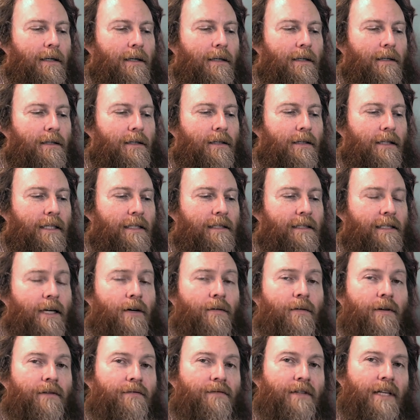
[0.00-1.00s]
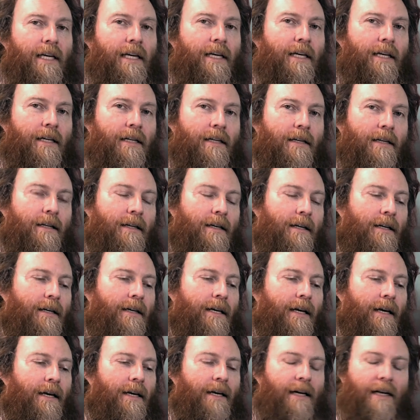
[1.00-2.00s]
So let's say we've taken an
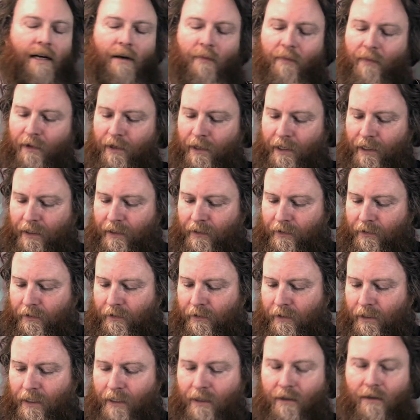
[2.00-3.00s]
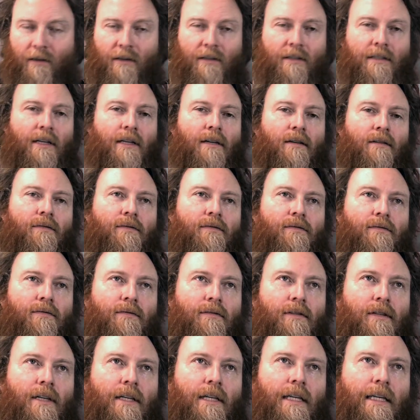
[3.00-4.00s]
app and gotten ourselves
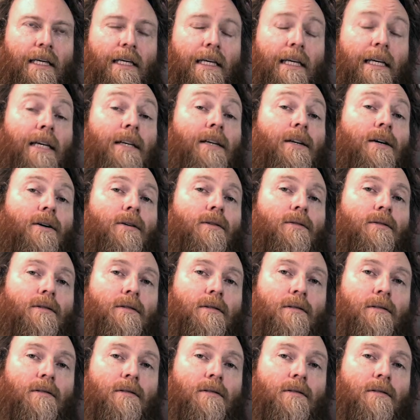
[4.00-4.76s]
an E note,